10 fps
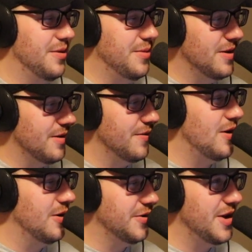the middle of the
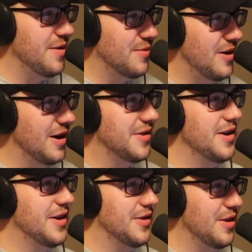all-state process,